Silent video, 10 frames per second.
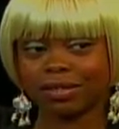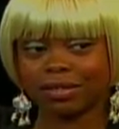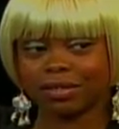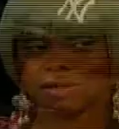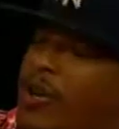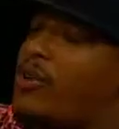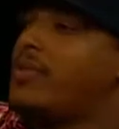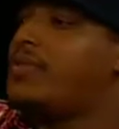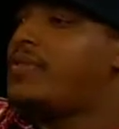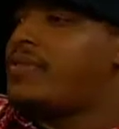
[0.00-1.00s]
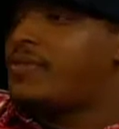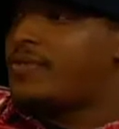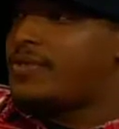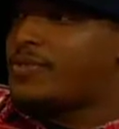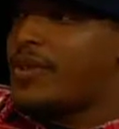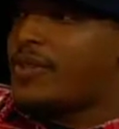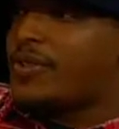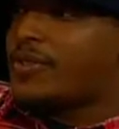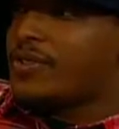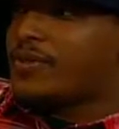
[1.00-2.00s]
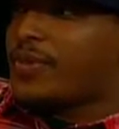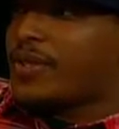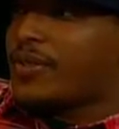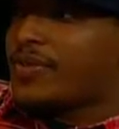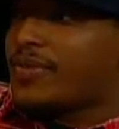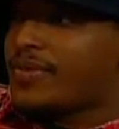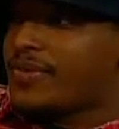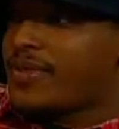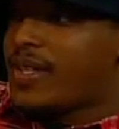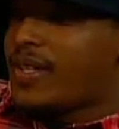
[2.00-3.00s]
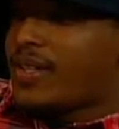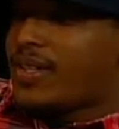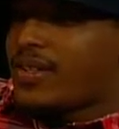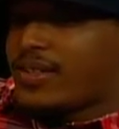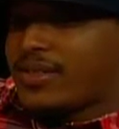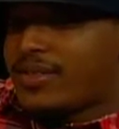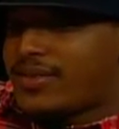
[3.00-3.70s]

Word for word: It's both. It's both. It's both. That's how you feel. Yeah, that's why I